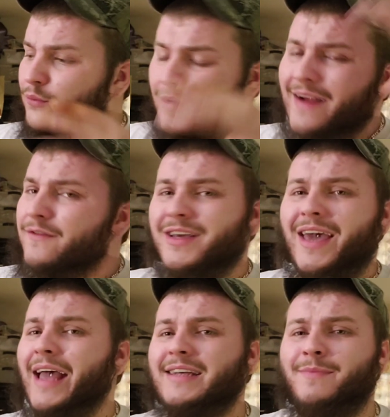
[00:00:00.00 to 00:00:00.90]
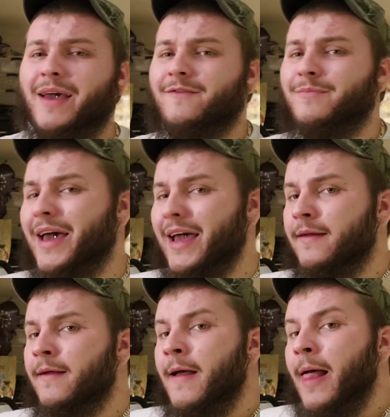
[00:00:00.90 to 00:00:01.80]
whatever the case may have
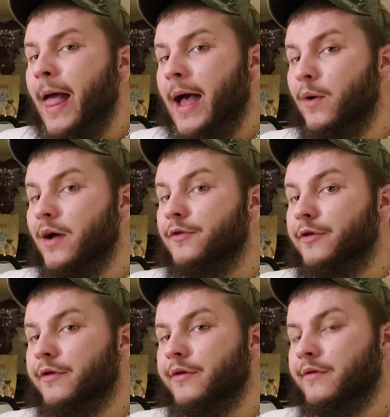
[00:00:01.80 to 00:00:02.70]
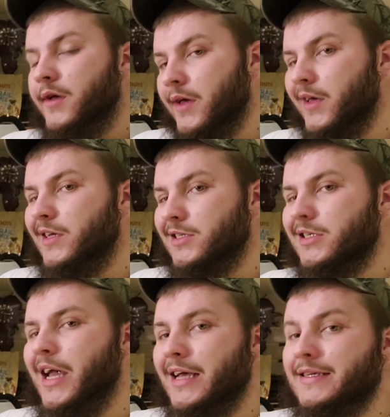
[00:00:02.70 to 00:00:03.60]
been, however,
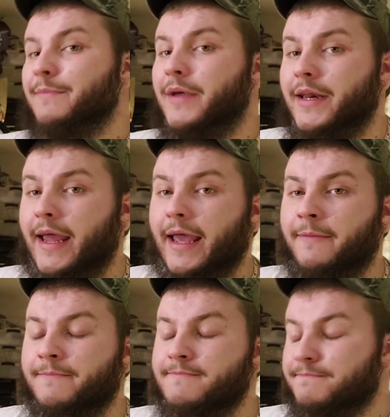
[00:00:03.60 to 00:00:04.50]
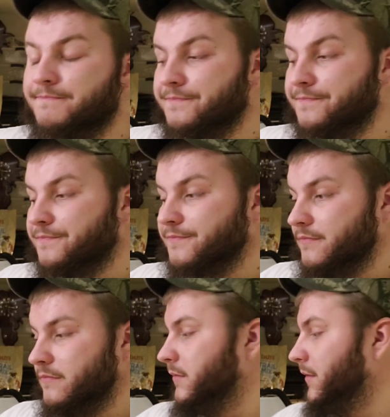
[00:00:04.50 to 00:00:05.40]
she has MBD.
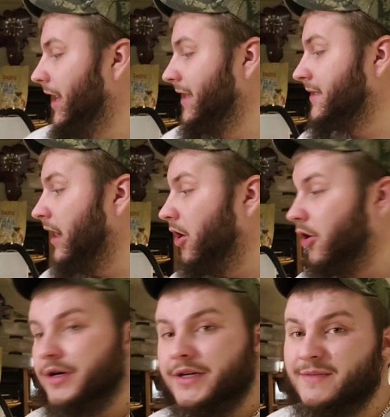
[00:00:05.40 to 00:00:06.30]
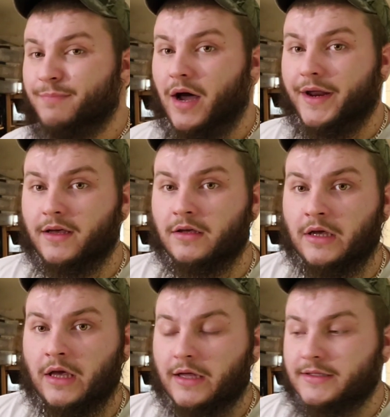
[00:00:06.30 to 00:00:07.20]
It's not hard to spot it.
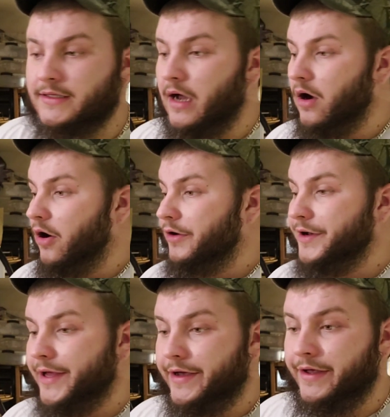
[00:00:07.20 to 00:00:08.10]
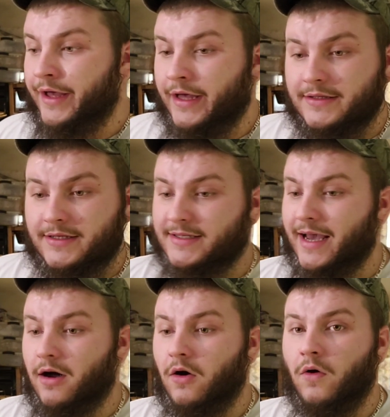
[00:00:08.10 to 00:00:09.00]
It's not hard to
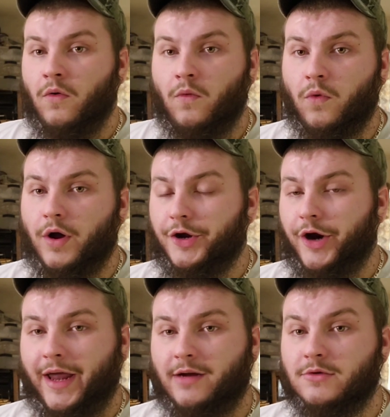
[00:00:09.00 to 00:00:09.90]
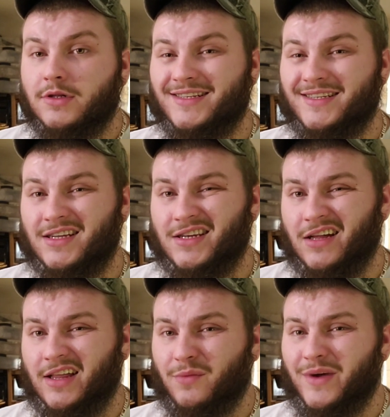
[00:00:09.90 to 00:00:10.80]
tell what your animal is
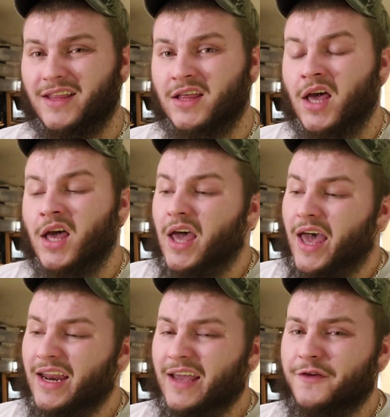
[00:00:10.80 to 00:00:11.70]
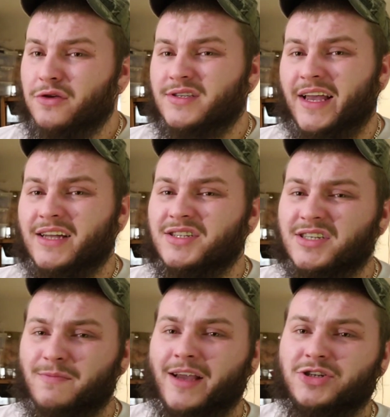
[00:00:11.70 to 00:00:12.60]
dealing with. And if you see it,
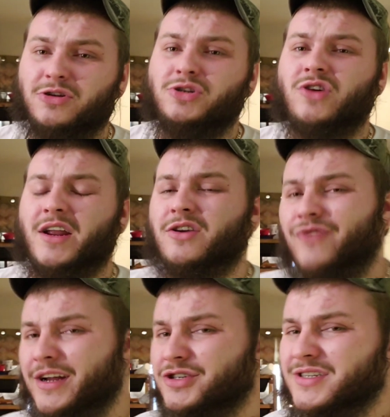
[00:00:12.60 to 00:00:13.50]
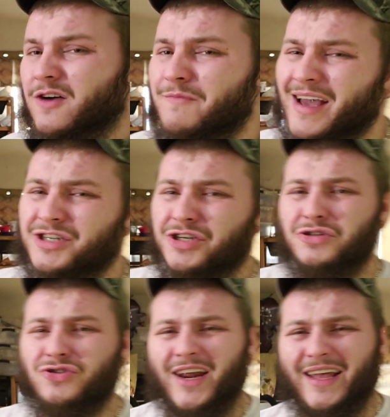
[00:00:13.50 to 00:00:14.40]
just make sure you try to correct yourself. Make sure
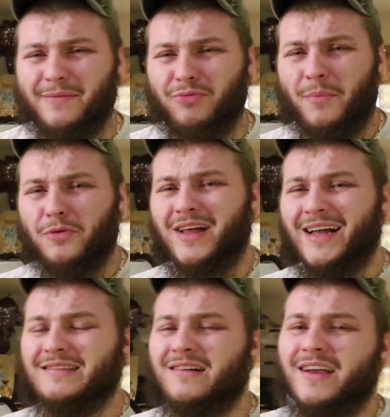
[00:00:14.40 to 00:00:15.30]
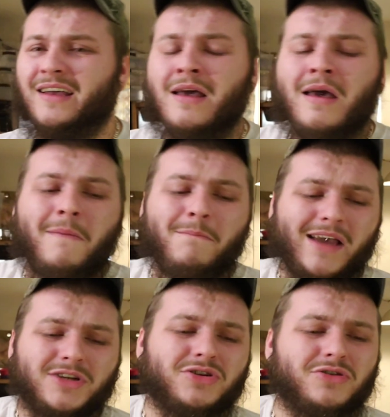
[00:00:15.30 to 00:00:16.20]
you try to get proper lights on it.
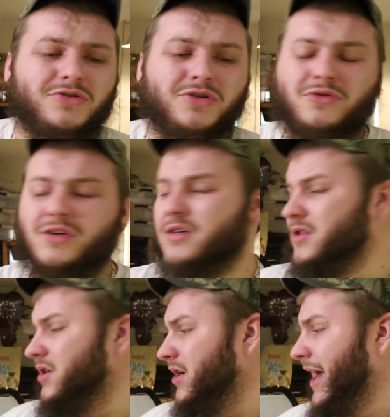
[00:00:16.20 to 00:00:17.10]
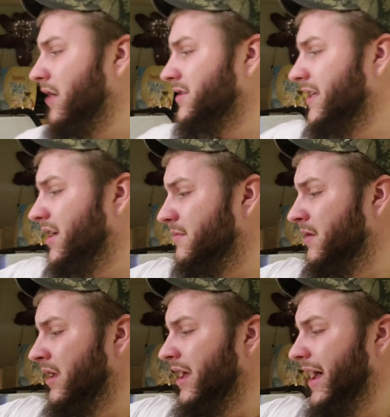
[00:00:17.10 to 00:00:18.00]
Make sure you do the
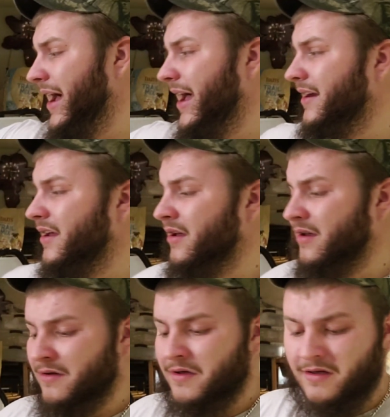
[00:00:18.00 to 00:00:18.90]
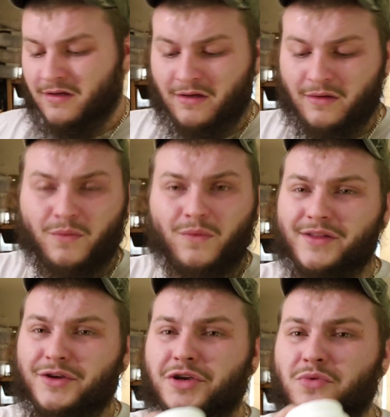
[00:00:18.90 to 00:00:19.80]
calcium, and
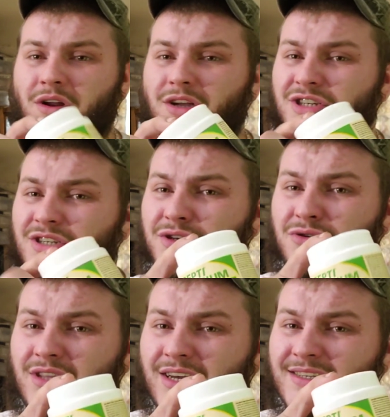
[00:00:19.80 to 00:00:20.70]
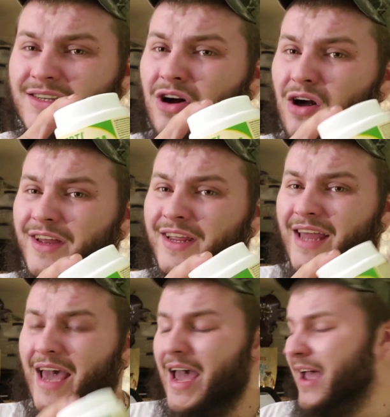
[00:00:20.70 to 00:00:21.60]
whether you want to just do this and call it a
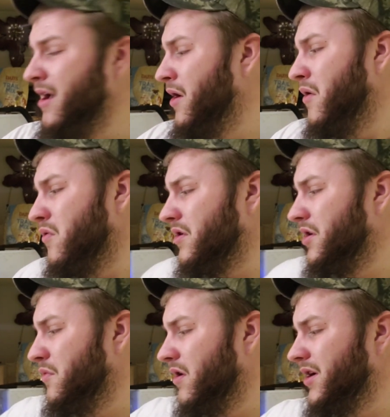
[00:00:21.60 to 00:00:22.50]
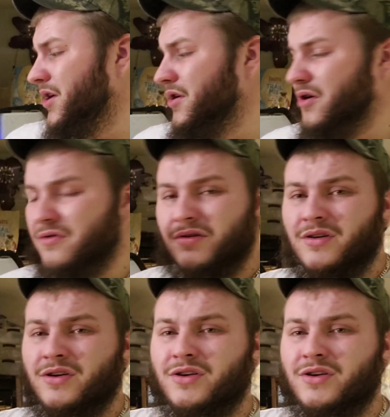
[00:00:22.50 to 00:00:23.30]
day, or you want to, you know,